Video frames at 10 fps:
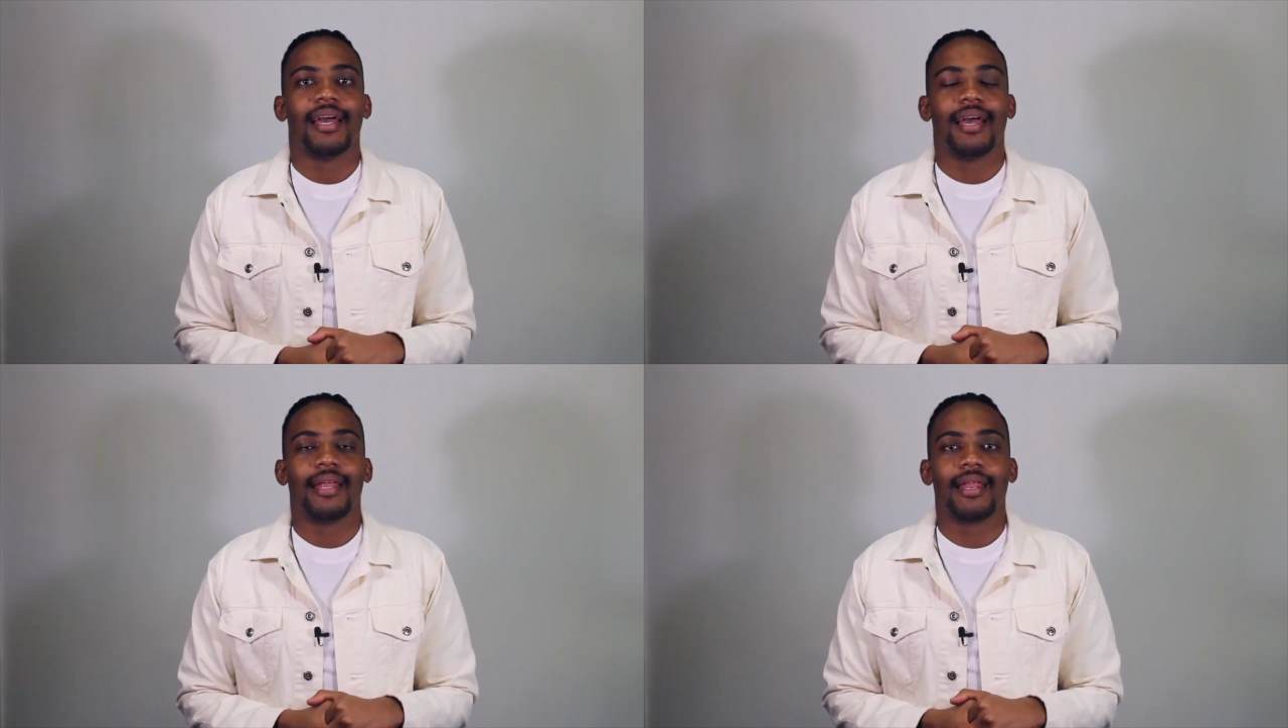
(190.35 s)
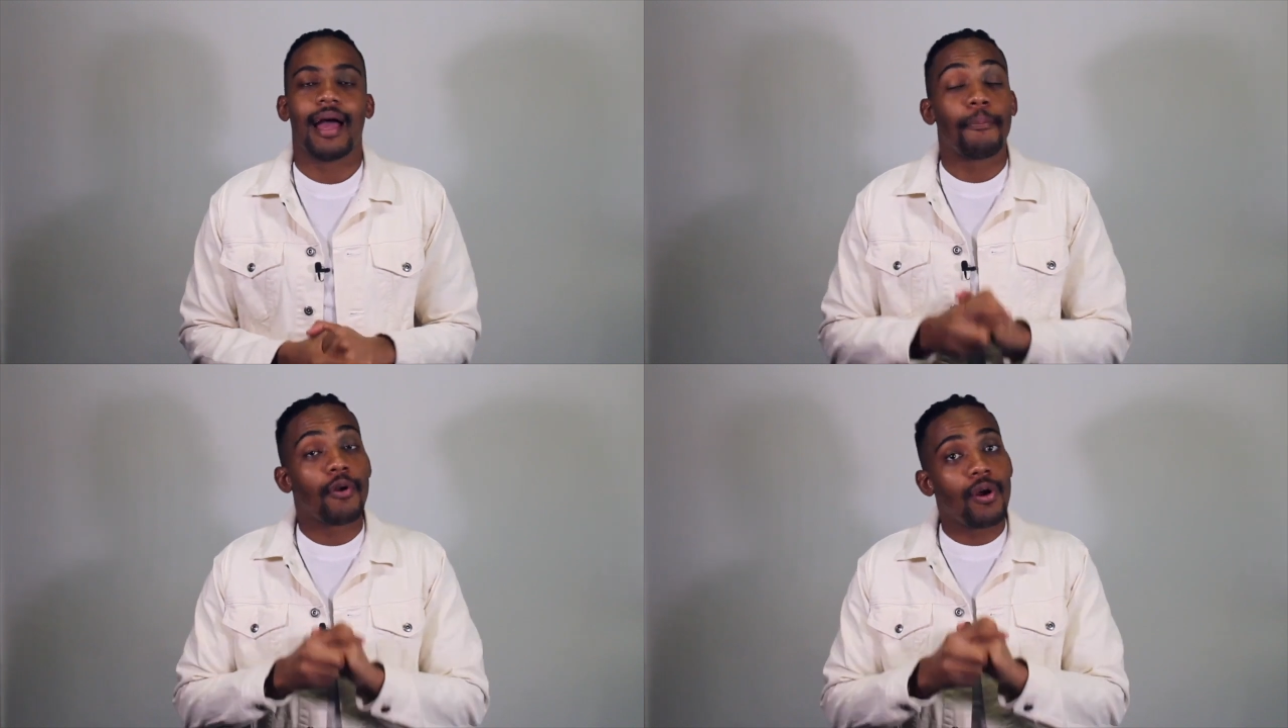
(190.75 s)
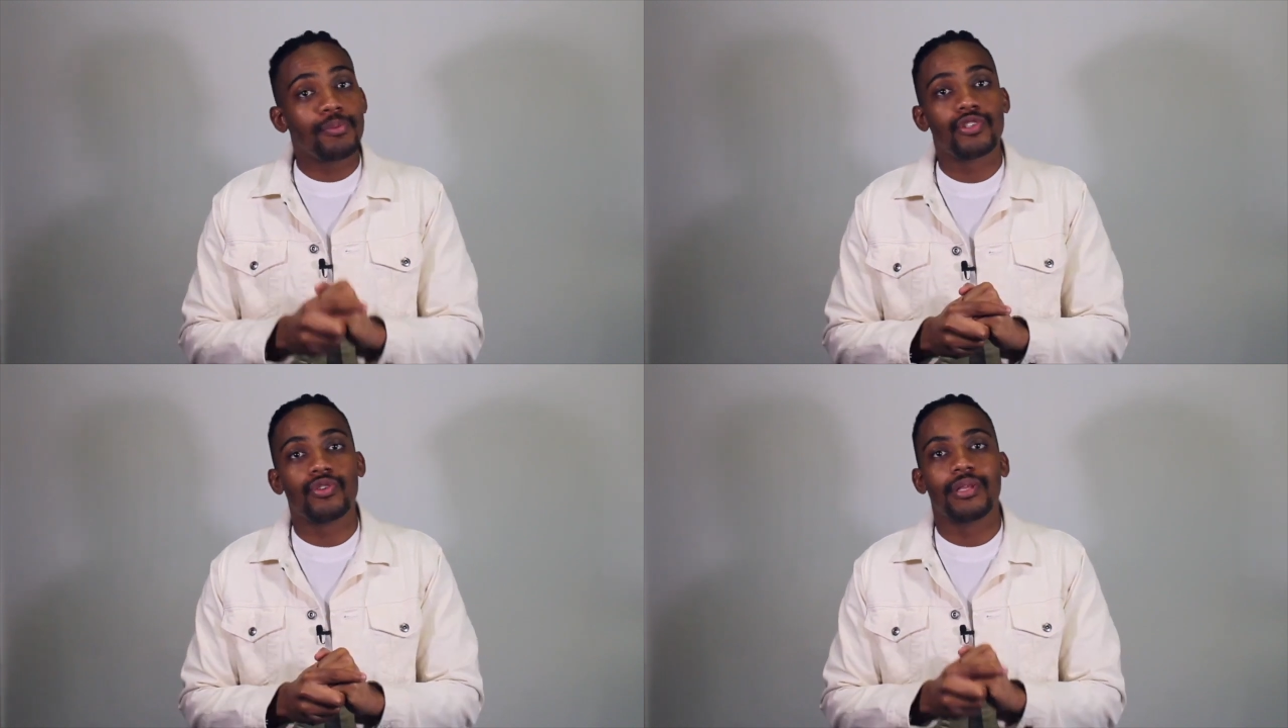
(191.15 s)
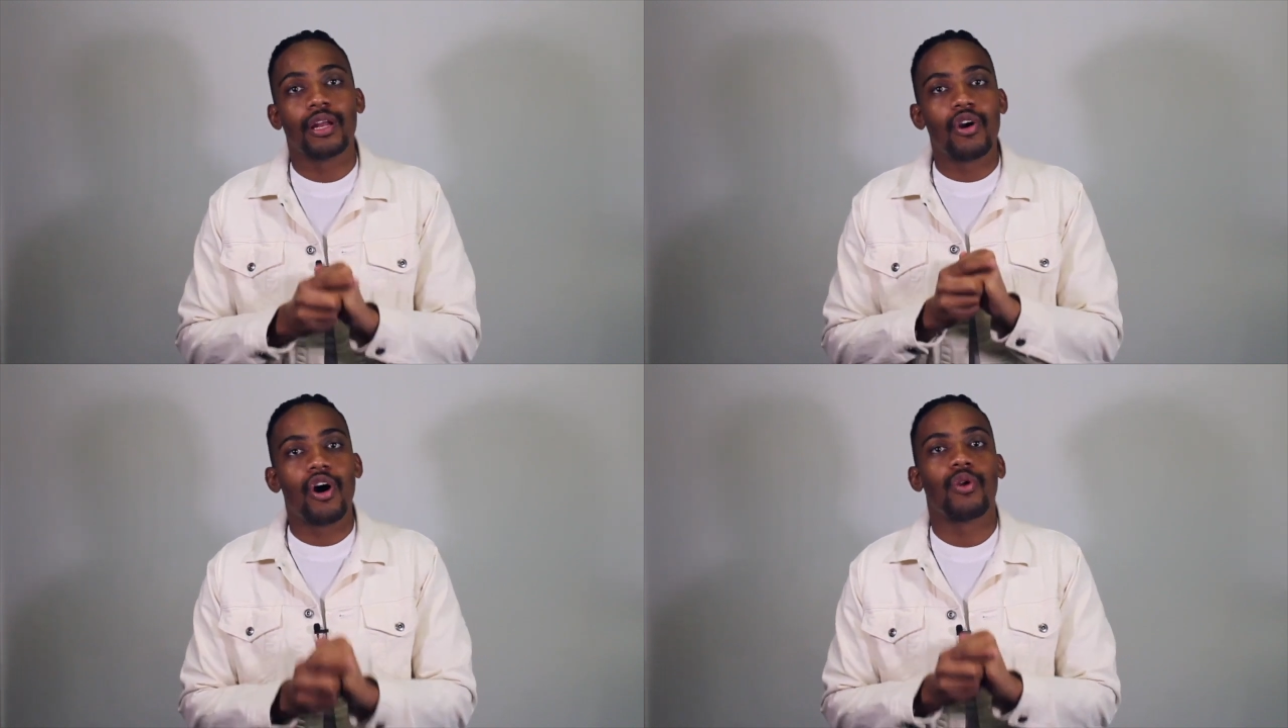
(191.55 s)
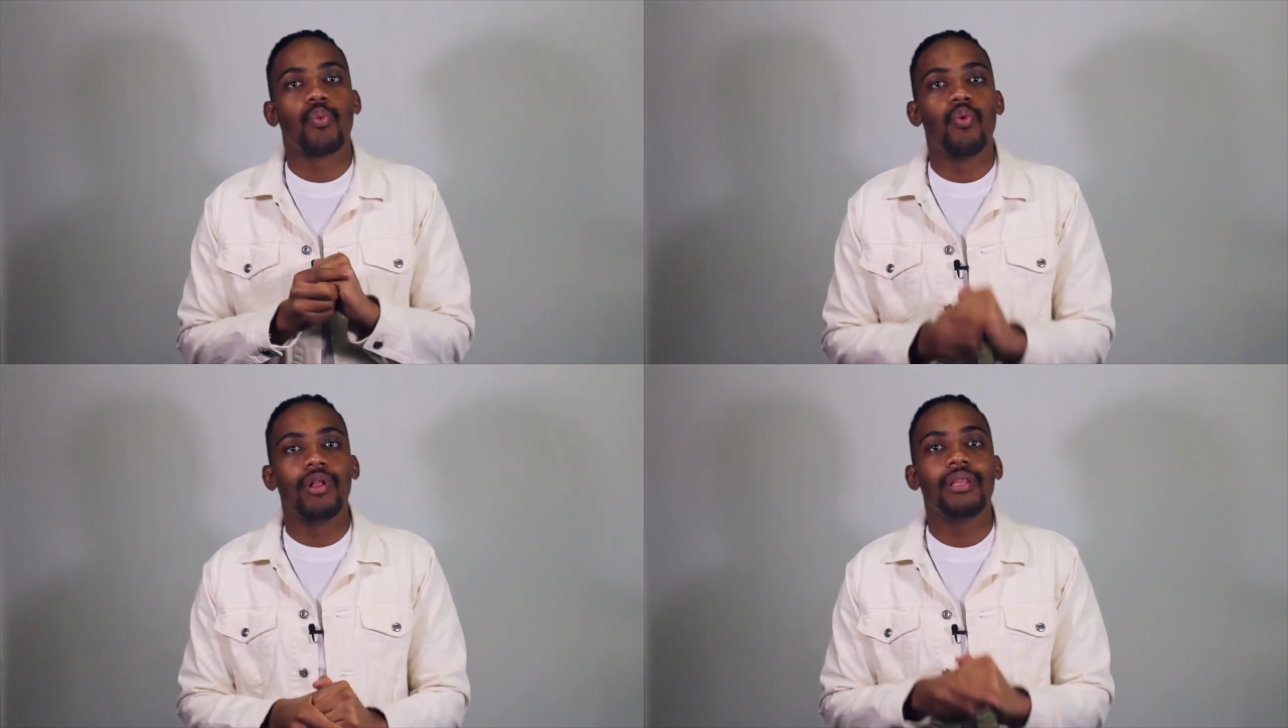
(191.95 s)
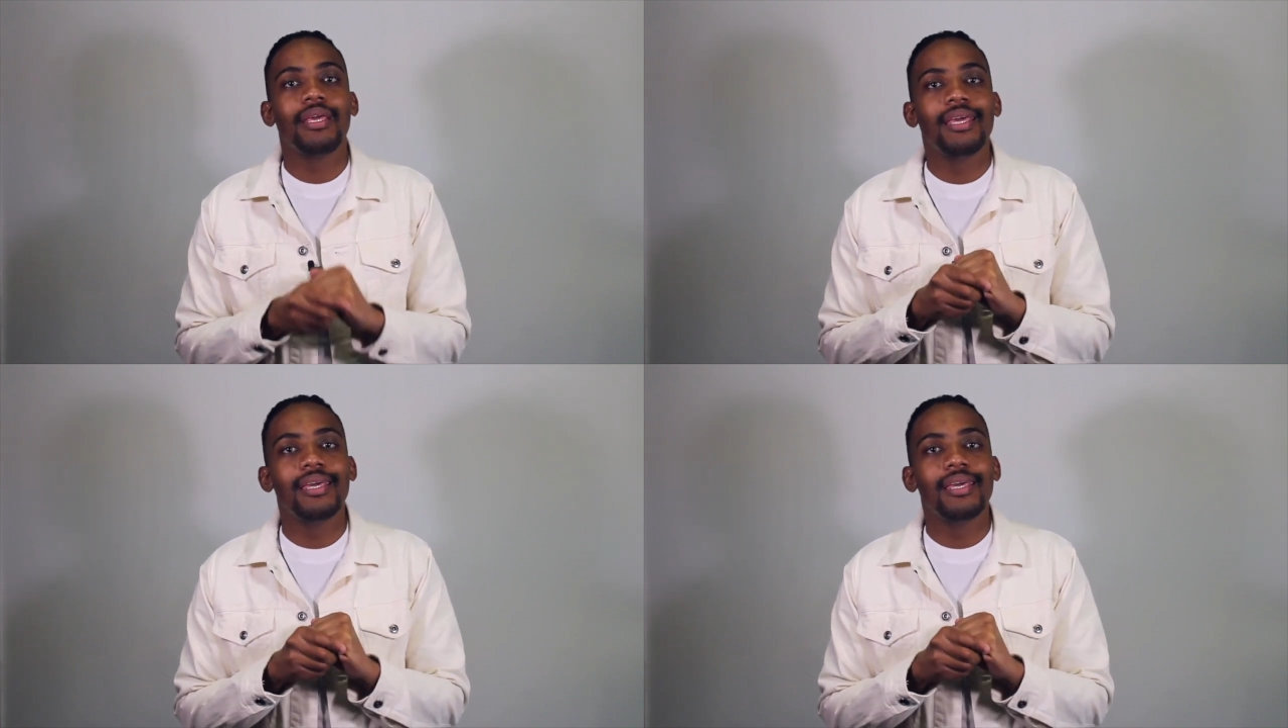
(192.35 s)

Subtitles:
And I promise you that God will